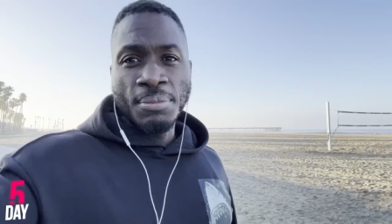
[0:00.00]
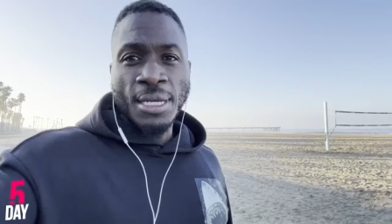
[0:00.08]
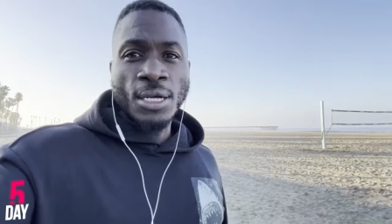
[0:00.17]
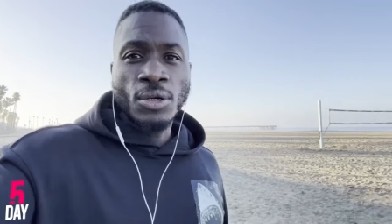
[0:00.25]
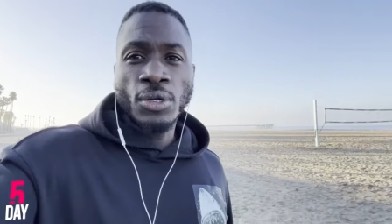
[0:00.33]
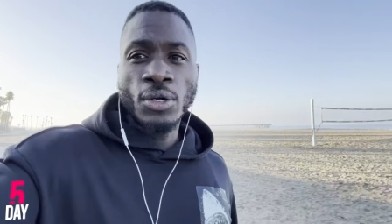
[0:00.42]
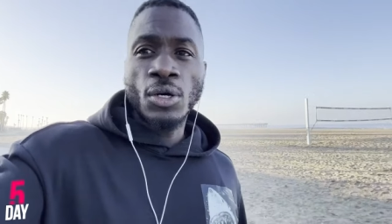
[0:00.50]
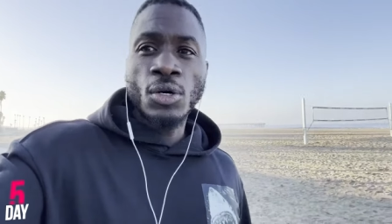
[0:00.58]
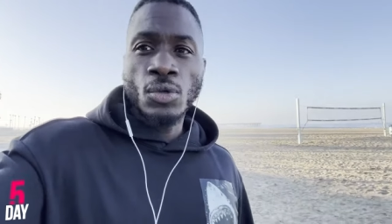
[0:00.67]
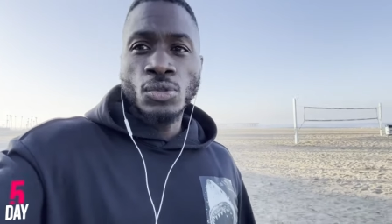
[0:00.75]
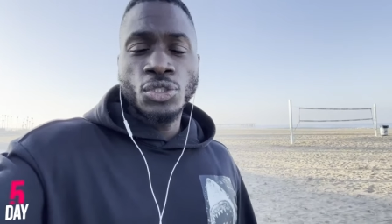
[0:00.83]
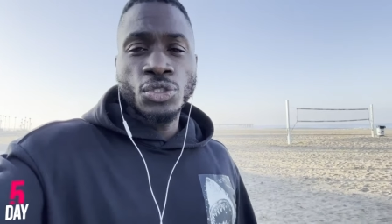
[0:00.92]
not gonna
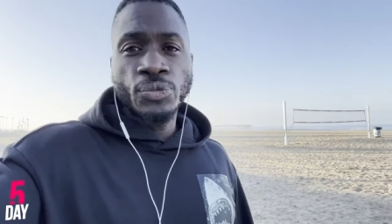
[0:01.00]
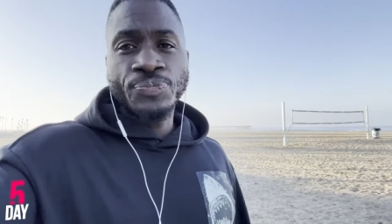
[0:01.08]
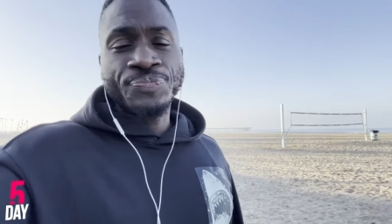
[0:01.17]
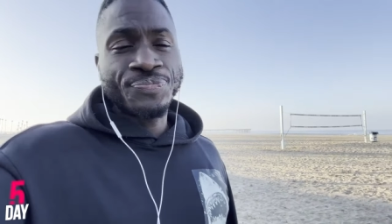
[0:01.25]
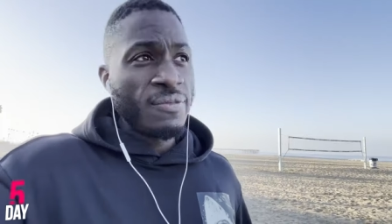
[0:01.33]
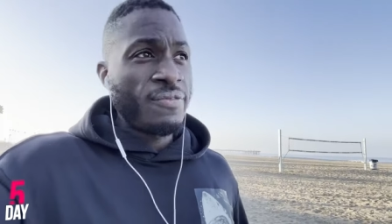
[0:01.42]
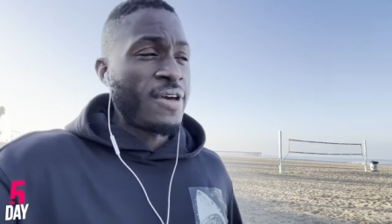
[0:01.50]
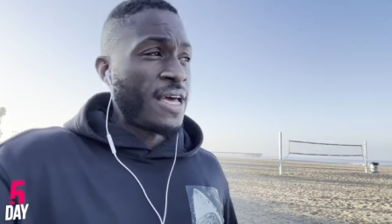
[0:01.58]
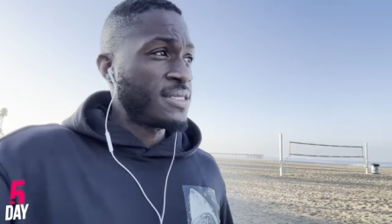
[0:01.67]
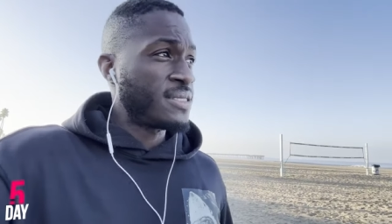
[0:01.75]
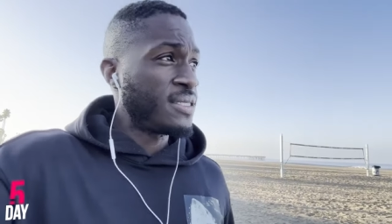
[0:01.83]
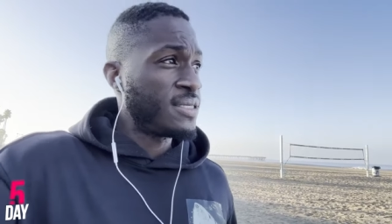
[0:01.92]
hold you.
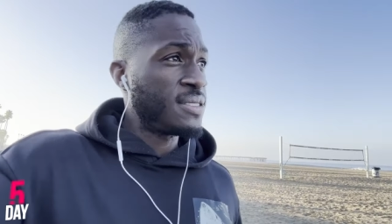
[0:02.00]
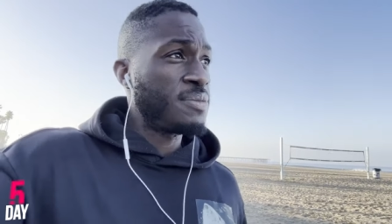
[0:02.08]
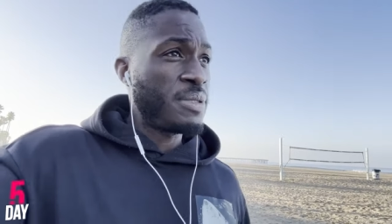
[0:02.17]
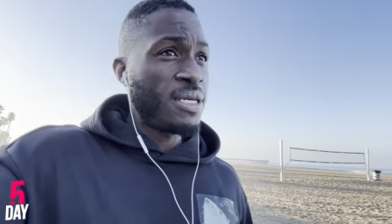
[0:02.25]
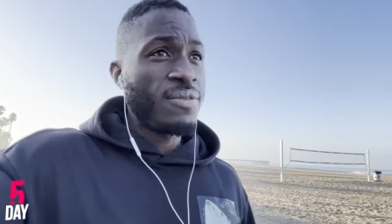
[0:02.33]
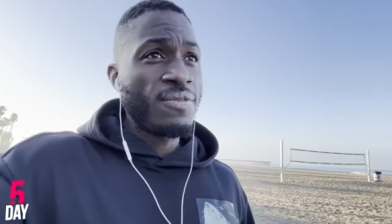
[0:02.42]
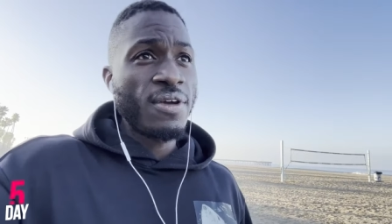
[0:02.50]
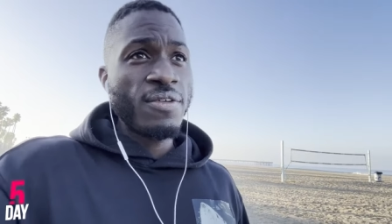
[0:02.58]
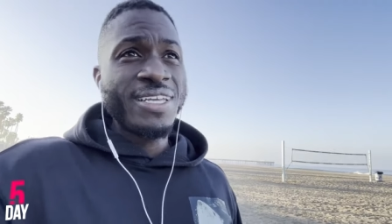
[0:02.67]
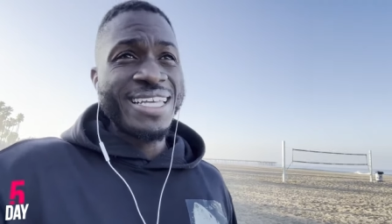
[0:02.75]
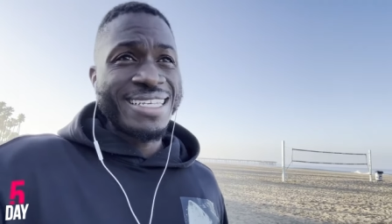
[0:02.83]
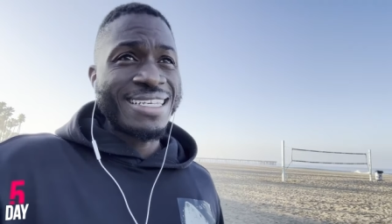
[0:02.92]
Fasting has been
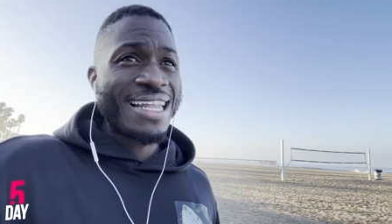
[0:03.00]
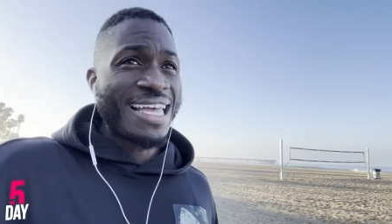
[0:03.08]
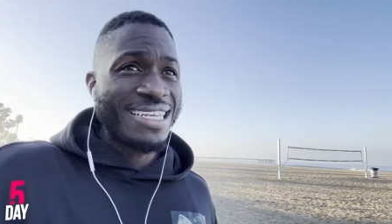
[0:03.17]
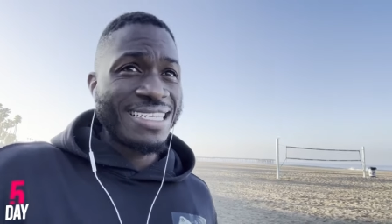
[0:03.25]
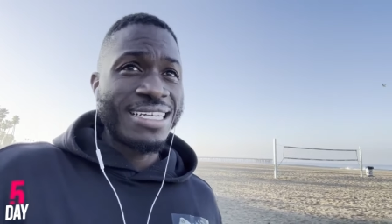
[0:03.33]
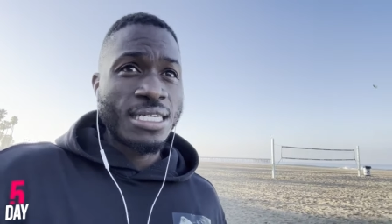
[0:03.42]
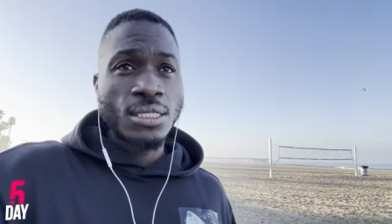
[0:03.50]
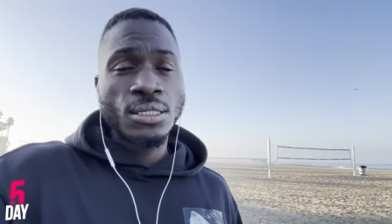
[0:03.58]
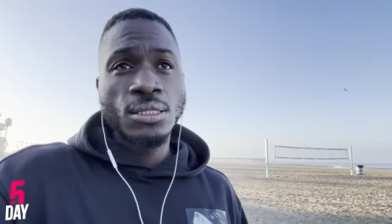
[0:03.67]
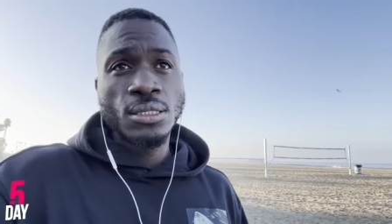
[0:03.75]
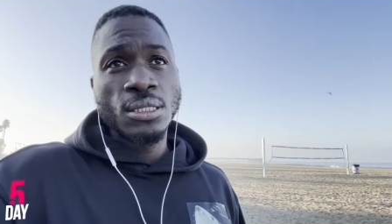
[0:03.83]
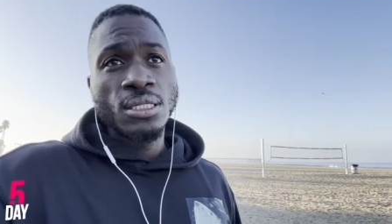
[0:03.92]
very enlightening.
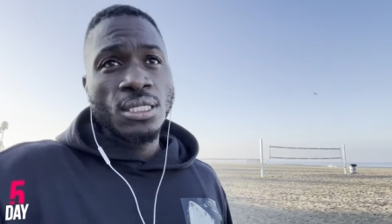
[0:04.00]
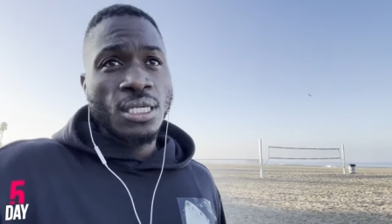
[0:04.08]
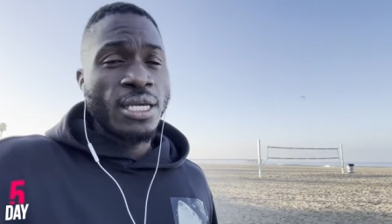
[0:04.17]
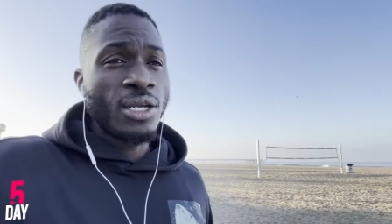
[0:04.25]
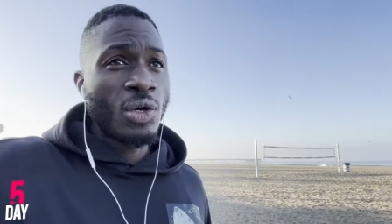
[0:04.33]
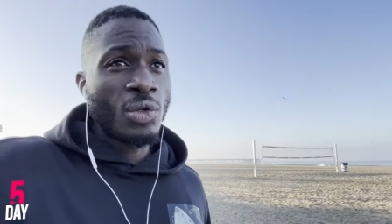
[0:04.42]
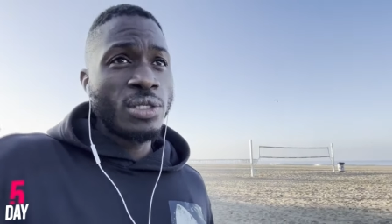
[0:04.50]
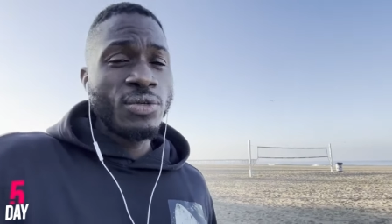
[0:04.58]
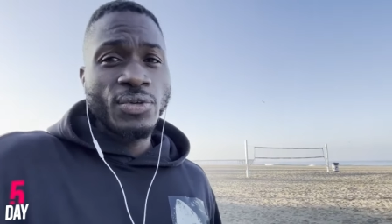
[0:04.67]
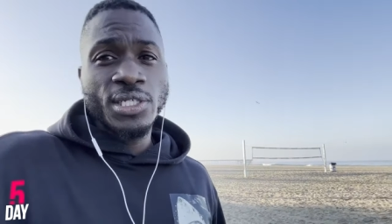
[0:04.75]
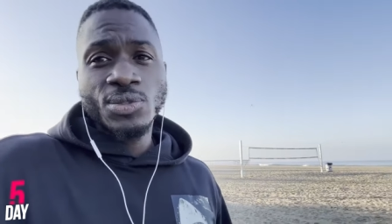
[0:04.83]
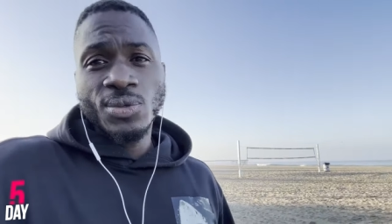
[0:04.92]
And the only
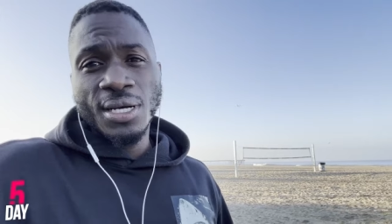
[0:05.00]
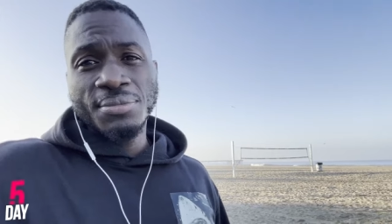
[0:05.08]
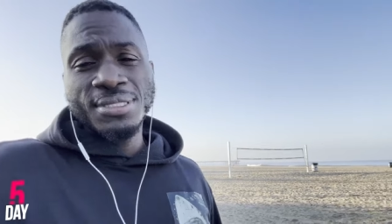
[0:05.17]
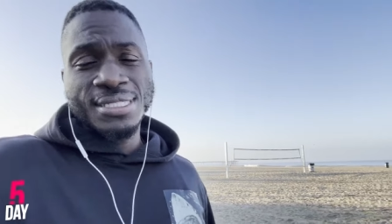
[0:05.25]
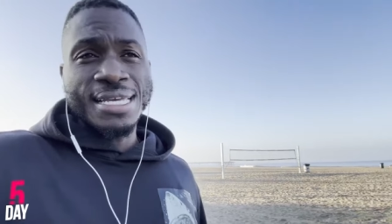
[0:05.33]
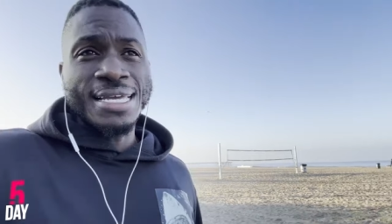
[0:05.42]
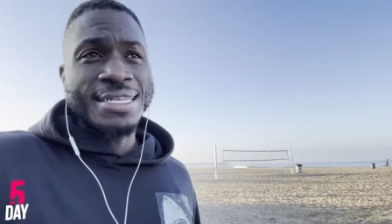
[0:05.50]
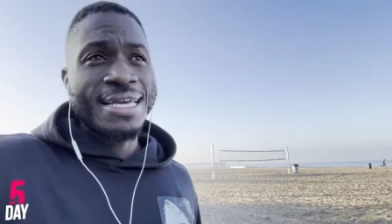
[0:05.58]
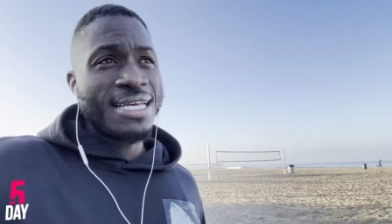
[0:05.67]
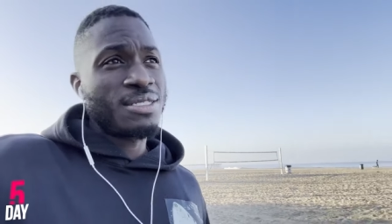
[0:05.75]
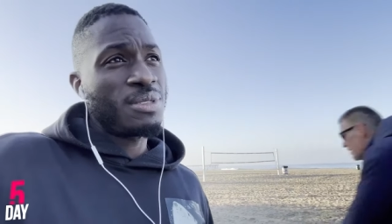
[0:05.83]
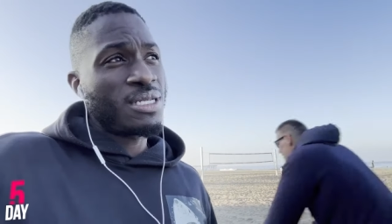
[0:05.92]
reason why I'm saying
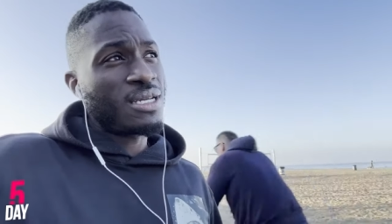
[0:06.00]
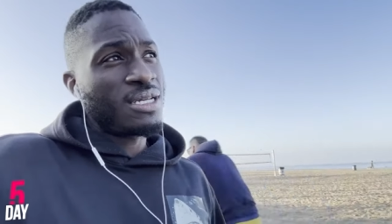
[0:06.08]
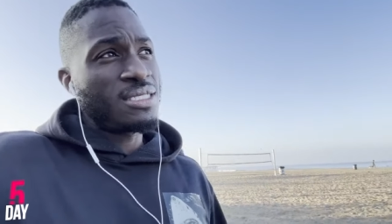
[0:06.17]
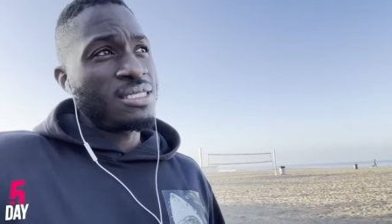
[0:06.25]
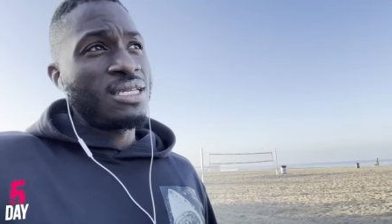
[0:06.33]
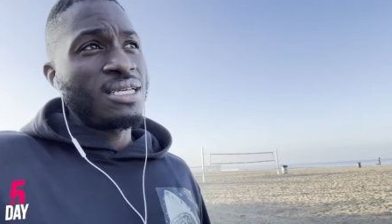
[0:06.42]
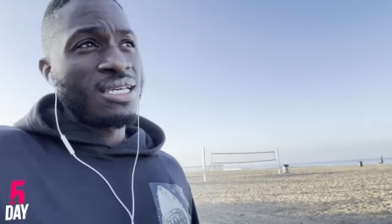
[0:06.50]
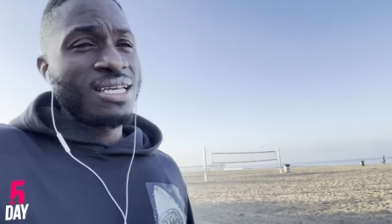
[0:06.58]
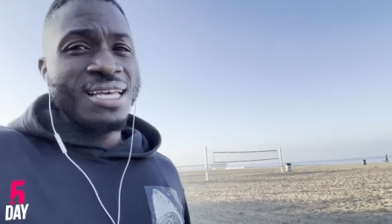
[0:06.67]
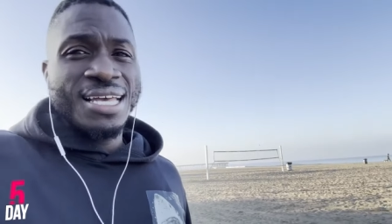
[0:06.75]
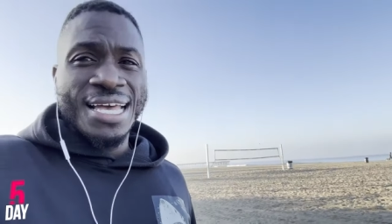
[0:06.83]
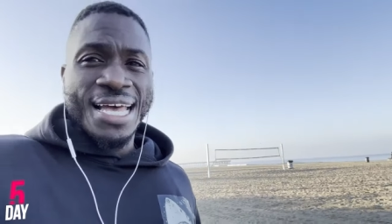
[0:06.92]
that is because
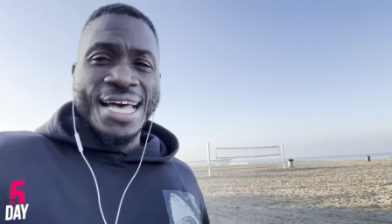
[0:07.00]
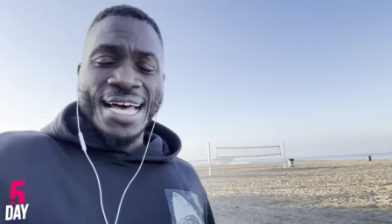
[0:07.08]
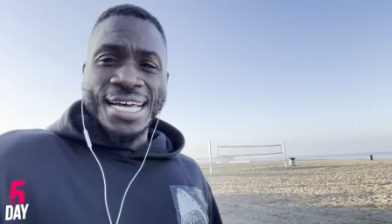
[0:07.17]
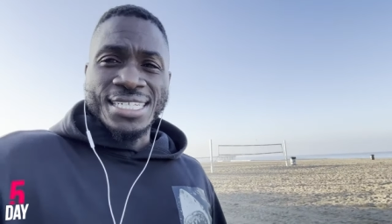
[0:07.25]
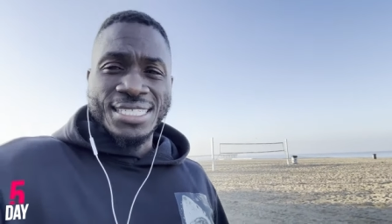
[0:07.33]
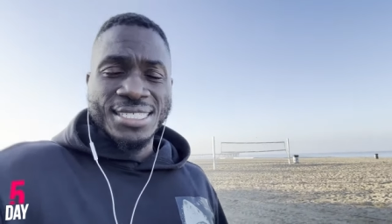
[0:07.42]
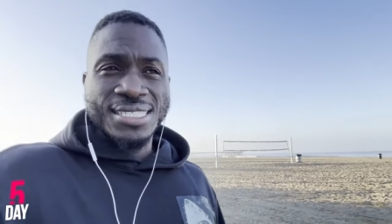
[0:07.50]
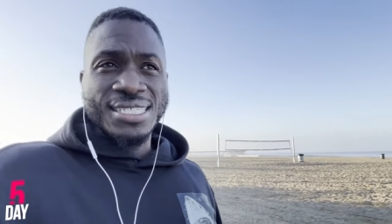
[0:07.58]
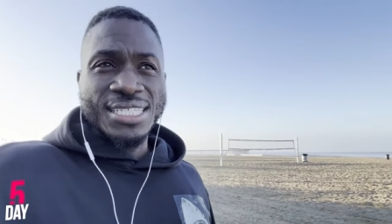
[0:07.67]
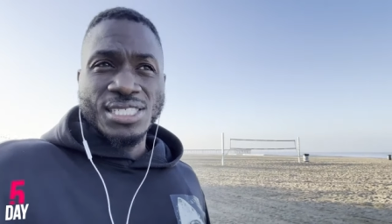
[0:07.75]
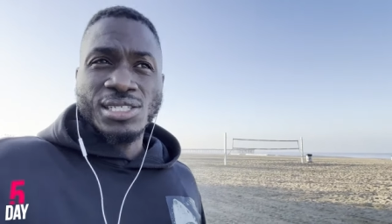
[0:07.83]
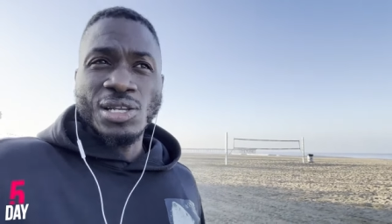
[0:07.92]
I just,
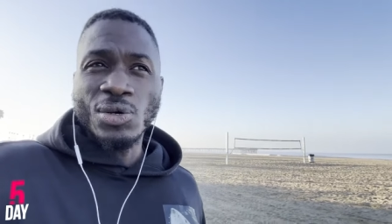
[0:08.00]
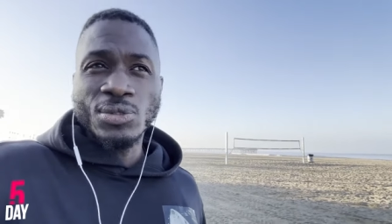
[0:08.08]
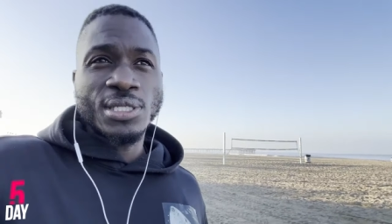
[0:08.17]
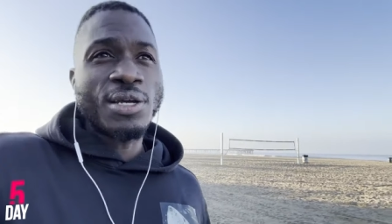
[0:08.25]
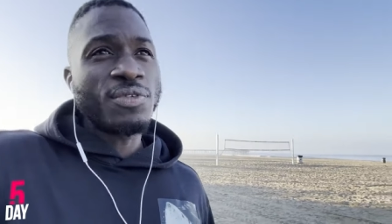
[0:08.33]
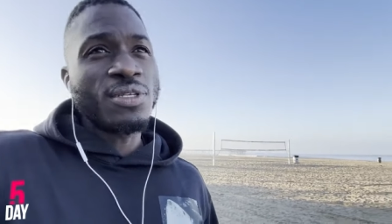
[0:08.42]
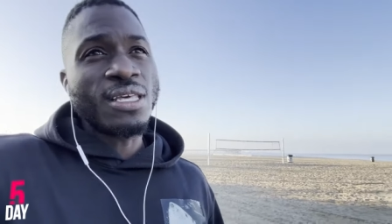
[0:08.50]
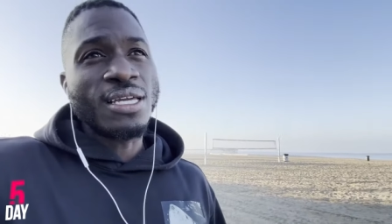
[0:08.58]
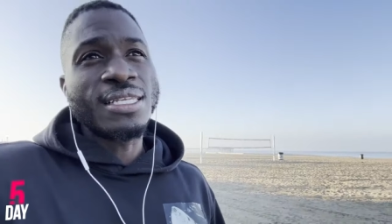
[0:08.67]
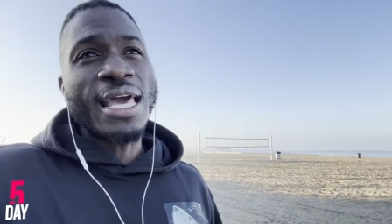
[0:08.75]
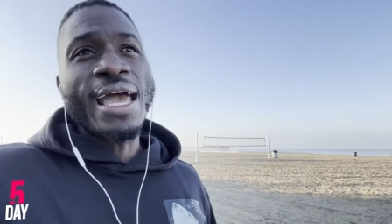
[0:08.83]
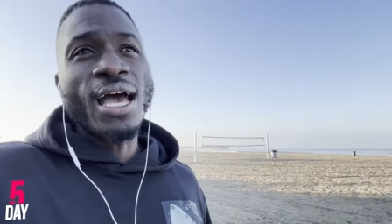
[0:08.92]
it slows everything
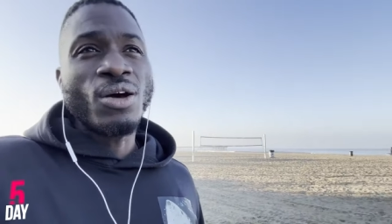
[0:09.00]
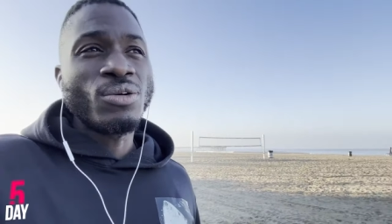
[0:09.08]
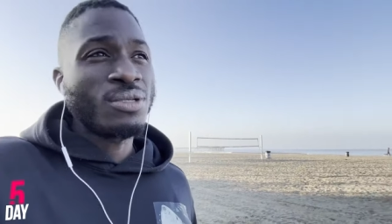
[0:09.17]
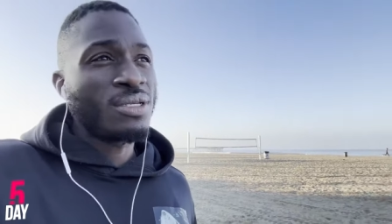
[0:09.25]
down.